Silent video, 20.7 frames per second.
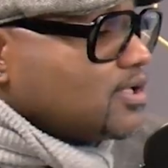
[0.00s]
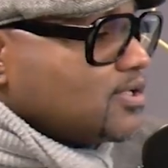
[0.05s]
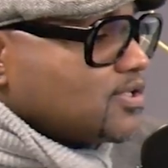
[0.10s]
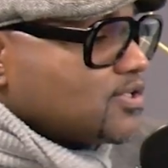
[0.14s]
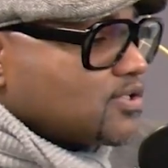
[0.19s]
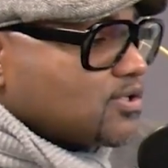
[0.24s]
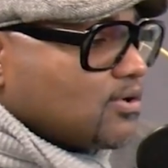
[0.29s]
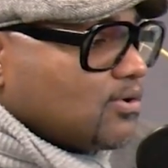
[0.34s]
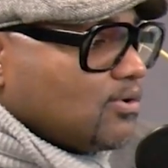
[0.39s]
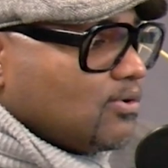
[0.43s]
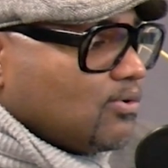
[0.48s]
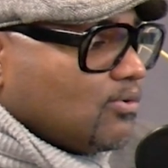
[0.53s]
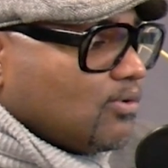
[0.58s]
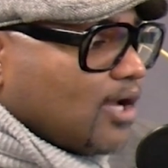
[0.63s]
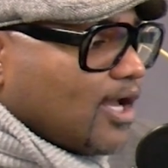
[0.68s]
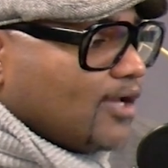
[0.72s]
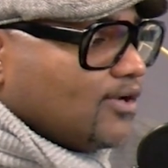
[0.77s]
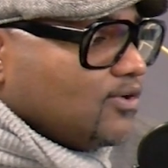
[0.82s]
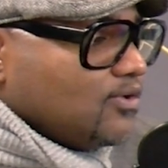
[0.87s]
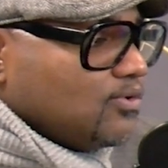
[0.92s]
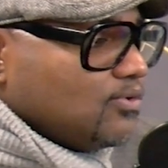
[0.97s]
And so
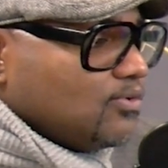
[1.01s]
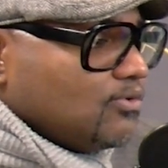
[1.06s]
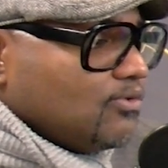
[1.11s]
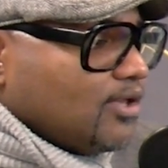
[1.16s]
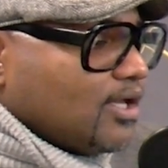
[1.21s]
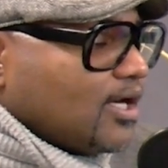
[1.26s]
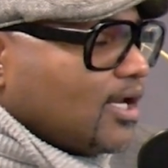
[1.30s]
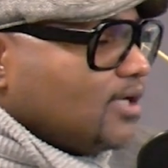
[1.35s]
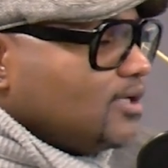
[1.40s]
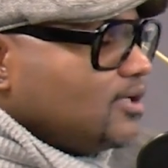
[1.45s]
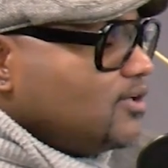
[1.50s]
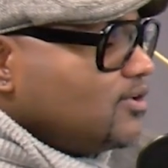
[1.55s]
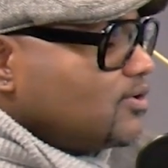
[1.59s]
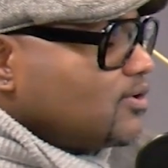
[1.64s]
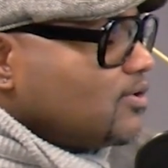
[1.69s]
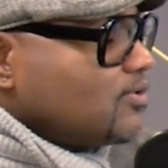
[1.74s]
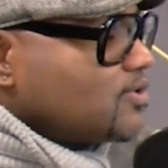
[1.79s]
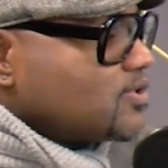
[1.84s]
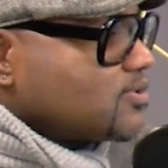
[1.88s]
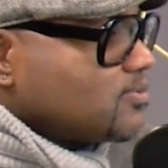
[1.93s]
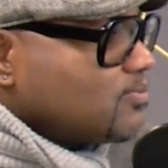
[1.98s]
I knew that I needed to
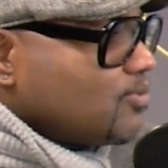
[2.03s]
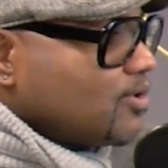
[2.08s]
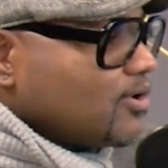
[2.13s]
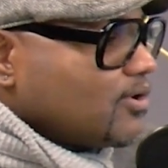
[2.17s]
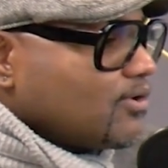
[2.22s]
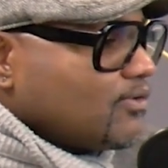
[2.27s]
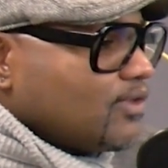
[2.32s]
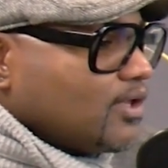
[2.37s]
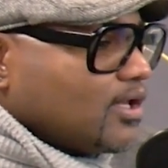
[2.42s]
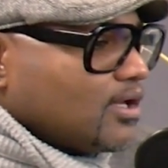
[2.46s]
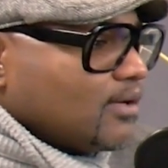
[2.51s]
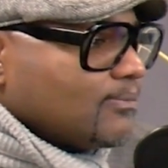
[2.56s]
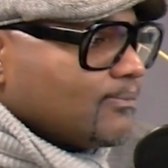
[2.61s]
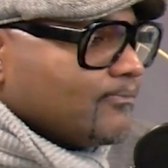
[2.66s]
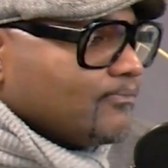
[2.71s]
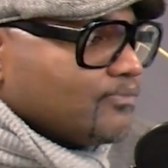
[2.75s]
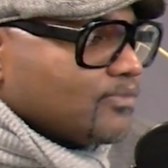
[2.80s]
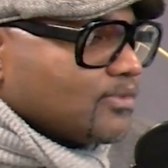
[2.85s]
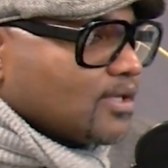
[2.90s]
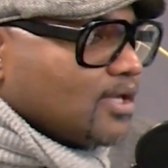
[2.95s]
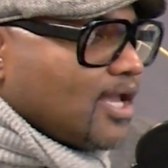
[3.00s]
go somewhere that
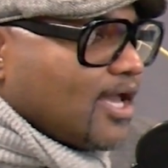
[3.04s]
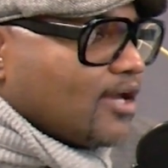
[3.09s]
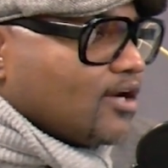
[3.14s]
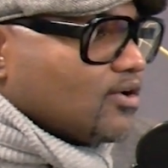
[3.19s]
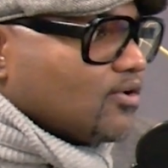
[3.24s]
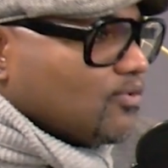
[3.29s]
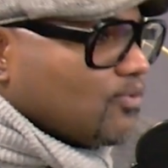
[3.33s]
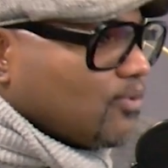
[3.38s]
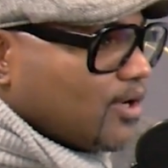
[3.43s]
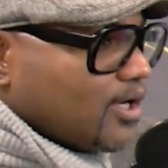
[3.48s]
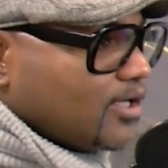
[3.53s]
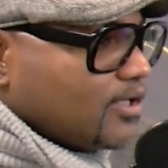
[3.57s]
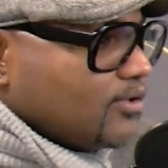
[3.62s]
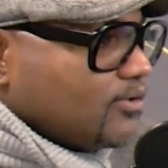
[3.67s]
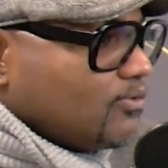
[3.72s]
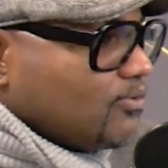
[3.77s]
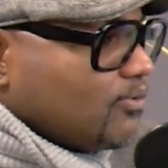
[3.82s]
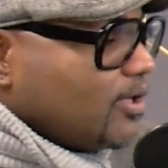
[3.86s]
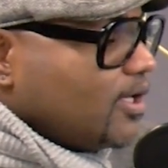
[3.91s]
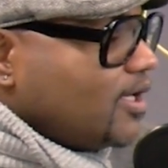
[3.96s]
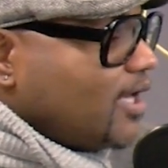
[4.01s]
had a
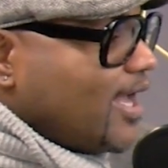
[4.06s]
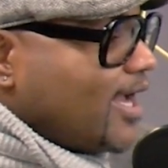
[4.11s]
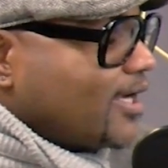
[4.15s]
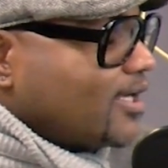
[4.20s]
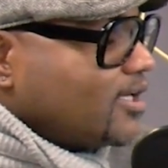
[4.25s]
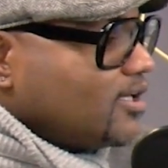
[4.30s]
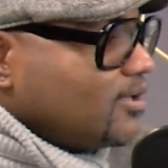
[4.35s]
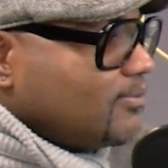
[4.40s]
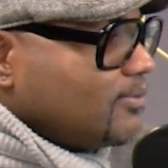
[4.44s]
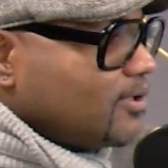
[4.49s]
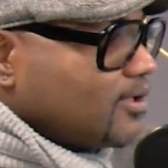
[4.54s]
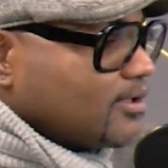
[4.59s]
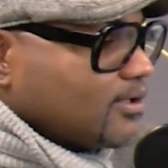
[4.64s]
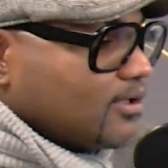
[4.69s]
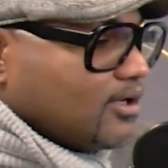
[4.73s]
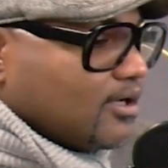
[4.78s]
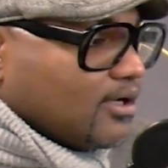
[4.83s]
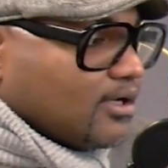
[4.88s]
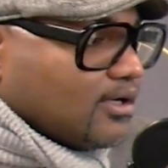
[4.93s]
great academic